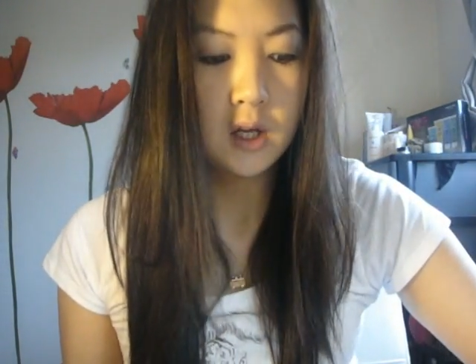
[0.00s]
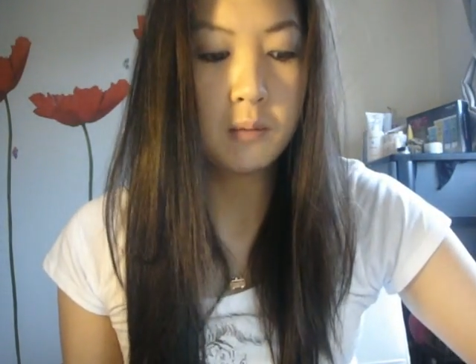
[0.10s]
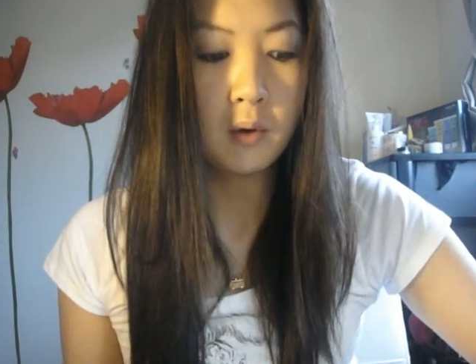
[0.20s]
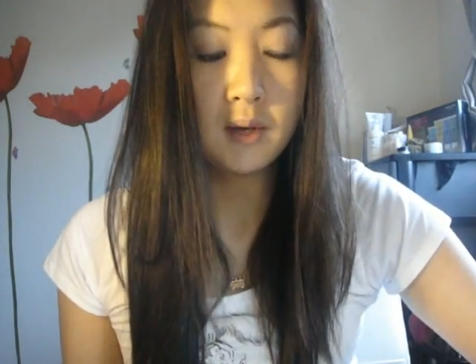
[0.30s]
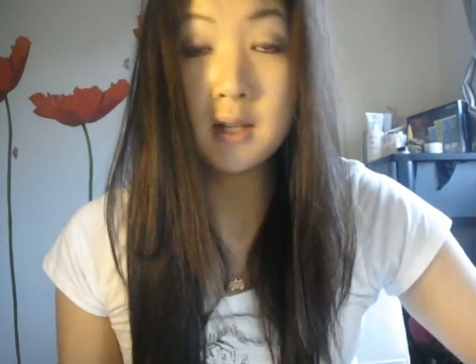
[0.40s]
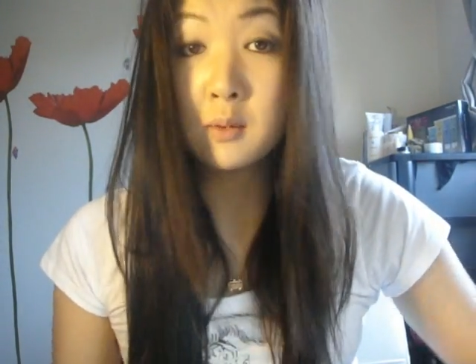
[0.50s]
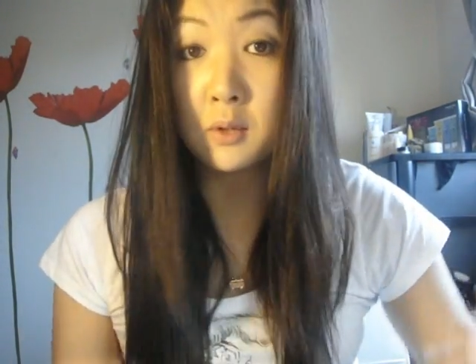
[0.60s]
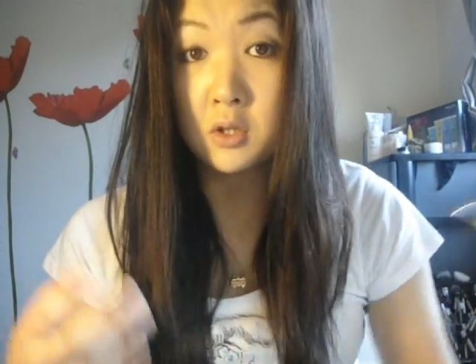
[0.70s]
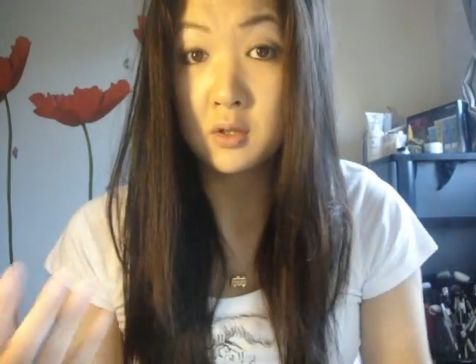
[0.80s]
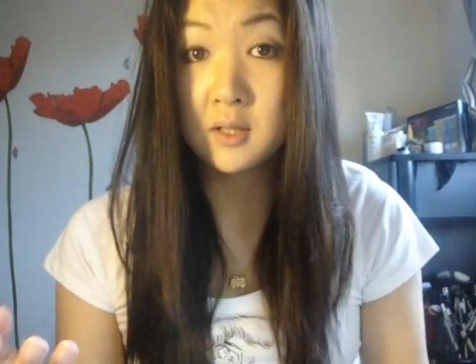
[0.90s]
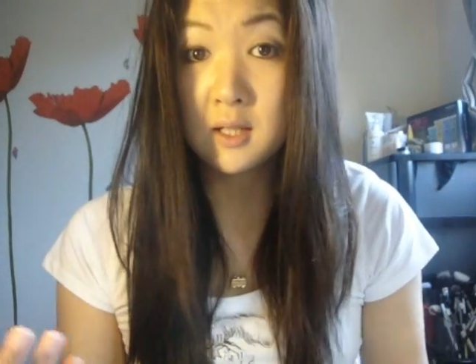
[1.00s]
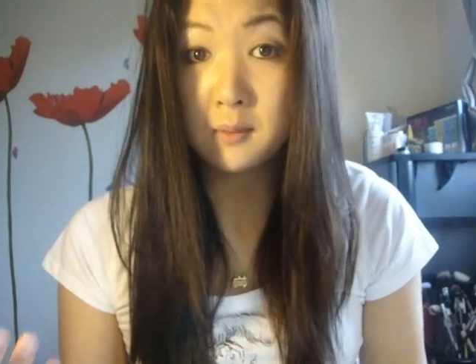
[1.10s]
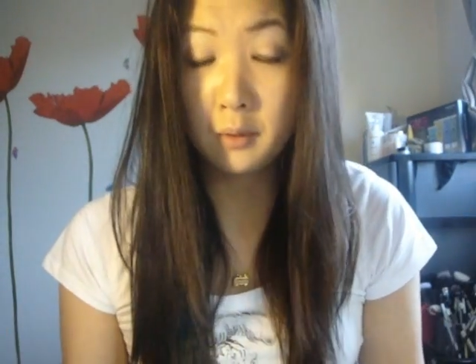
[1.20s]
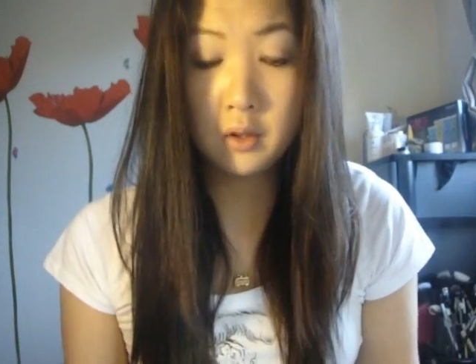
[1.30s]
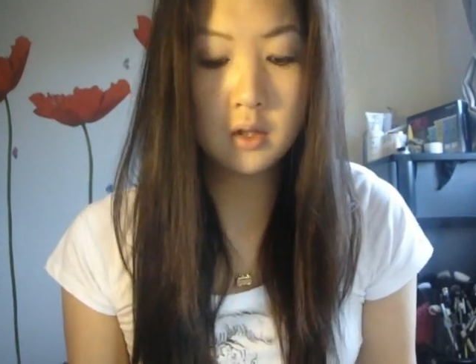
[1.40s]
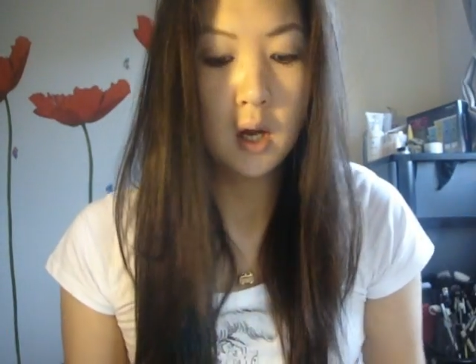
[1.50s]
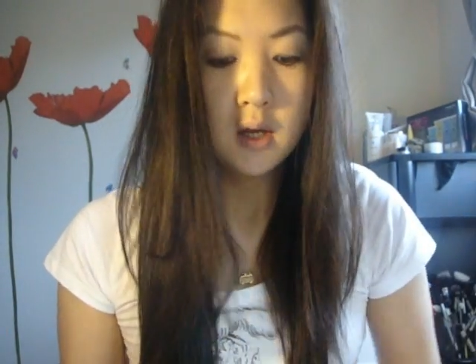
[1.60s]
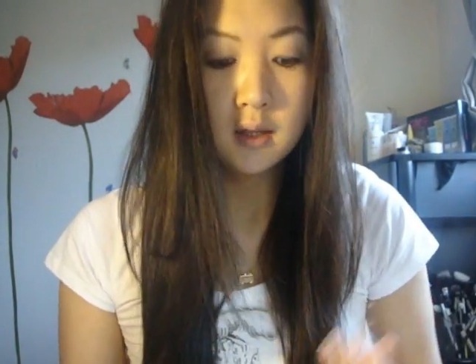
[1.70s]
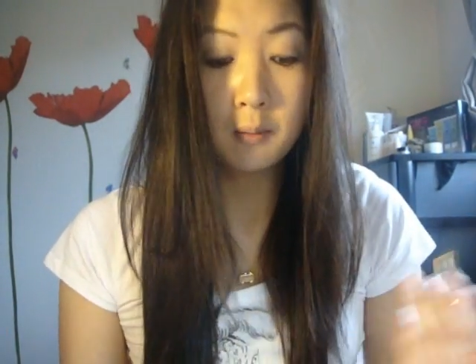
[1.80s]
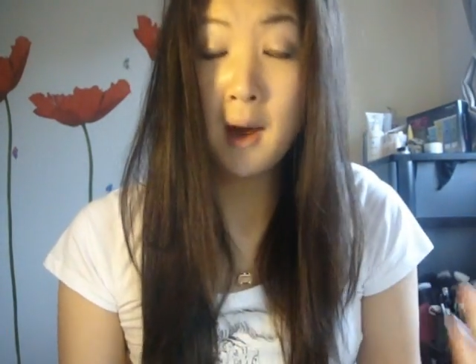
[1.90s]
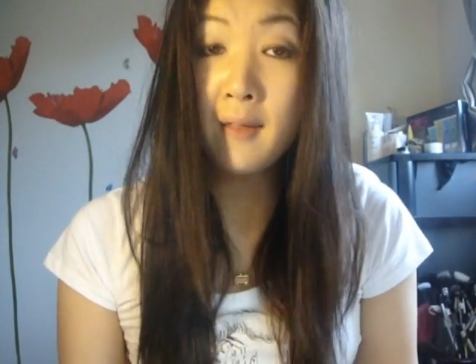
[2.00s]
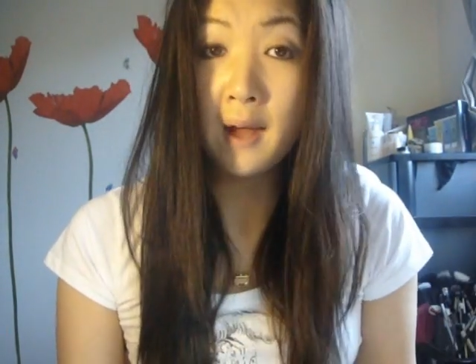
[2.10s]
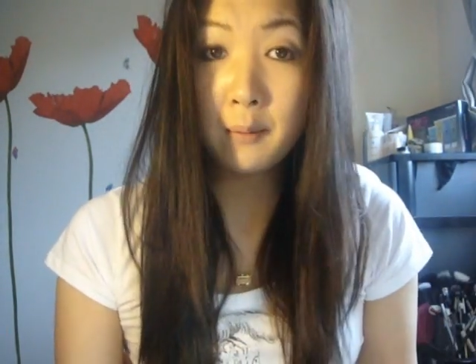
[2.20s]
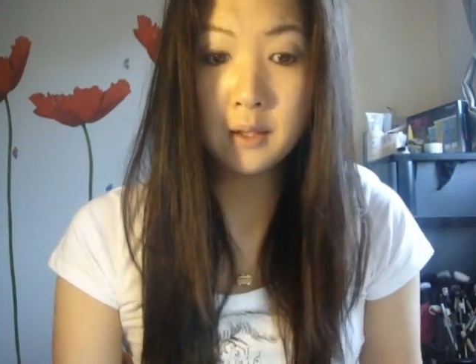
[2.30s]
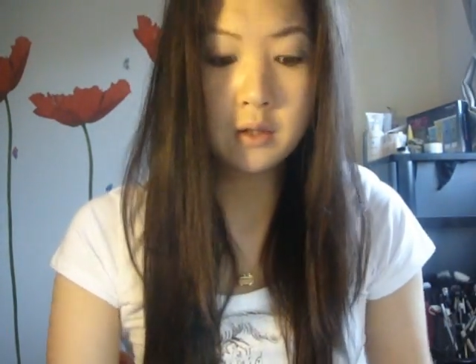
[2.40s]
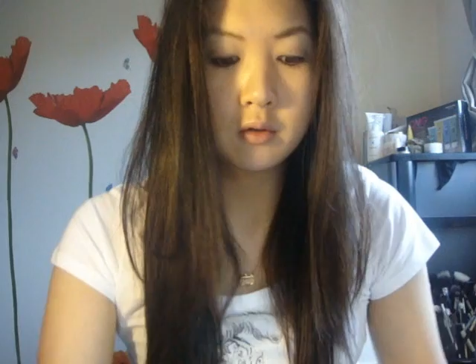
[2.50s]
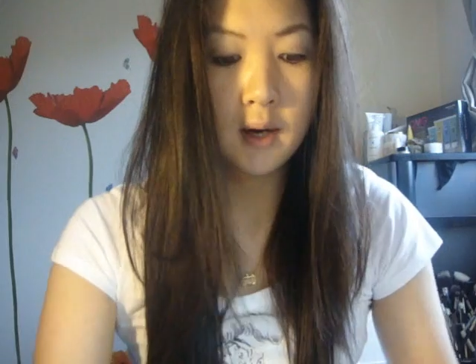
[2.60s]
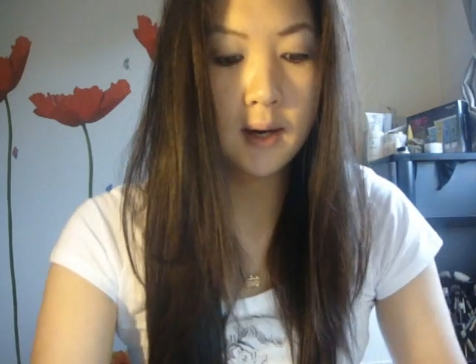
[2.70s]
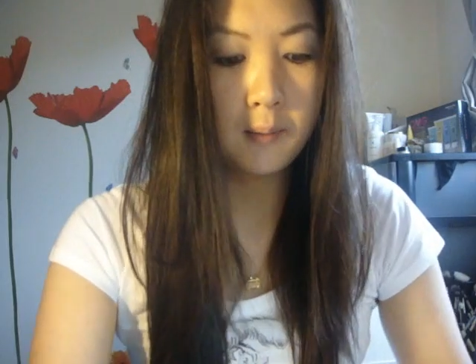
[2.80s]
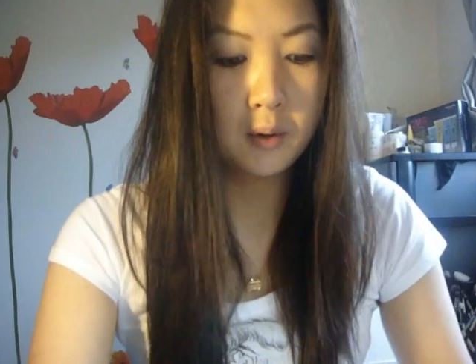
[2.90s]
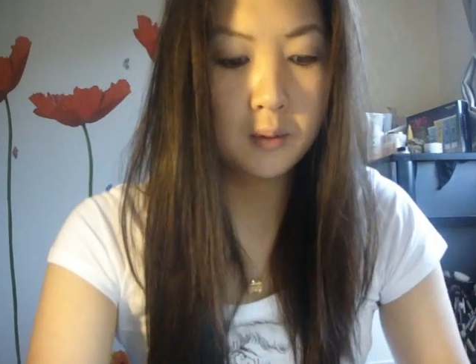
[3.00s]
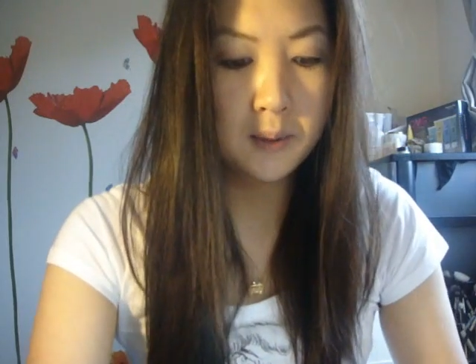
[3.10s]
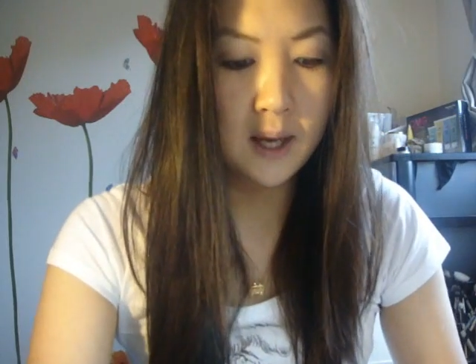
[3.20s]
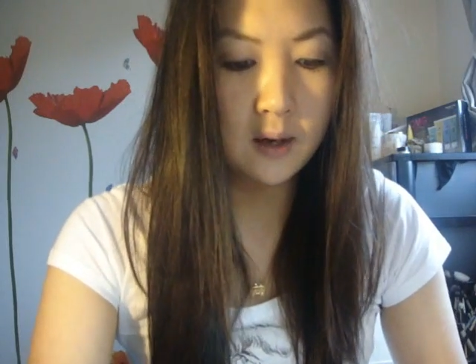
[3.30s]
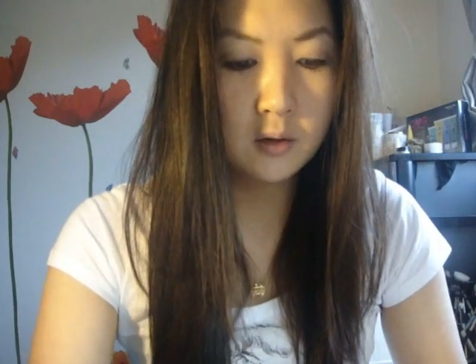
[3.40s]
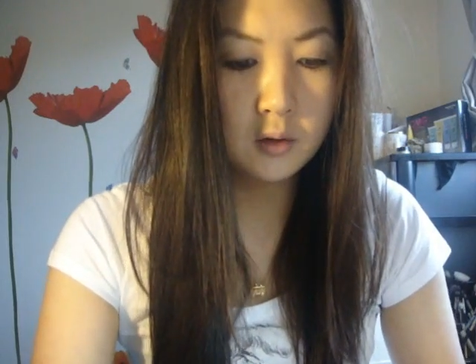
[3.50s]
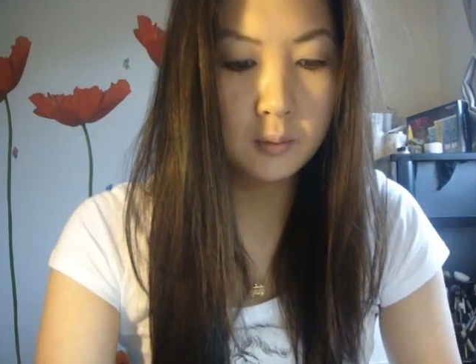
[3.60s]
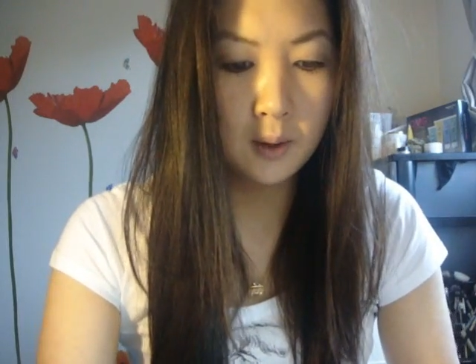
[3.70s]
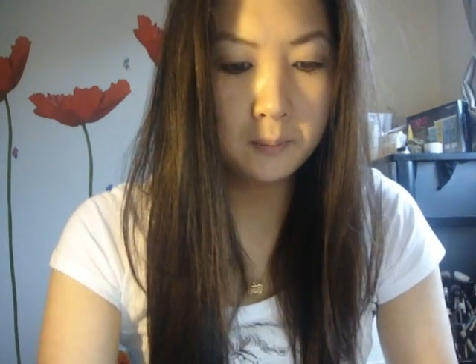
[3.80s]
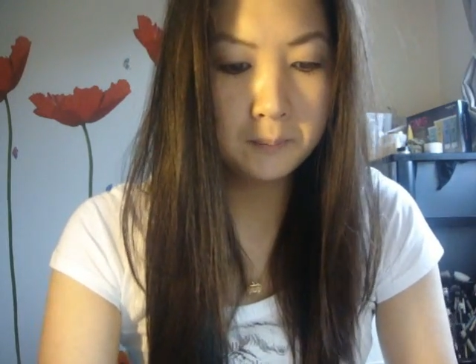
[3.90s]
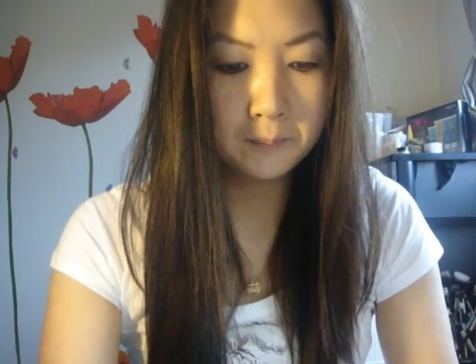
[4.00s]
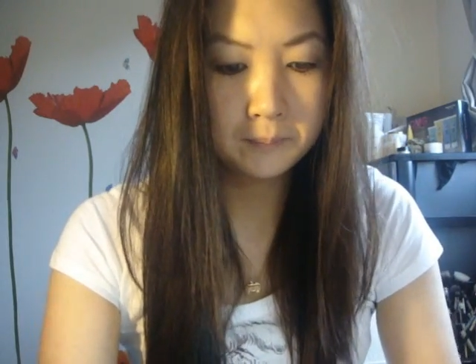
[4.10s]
you won't need to adjust it as much so while that one's drying I'm going to be getting another one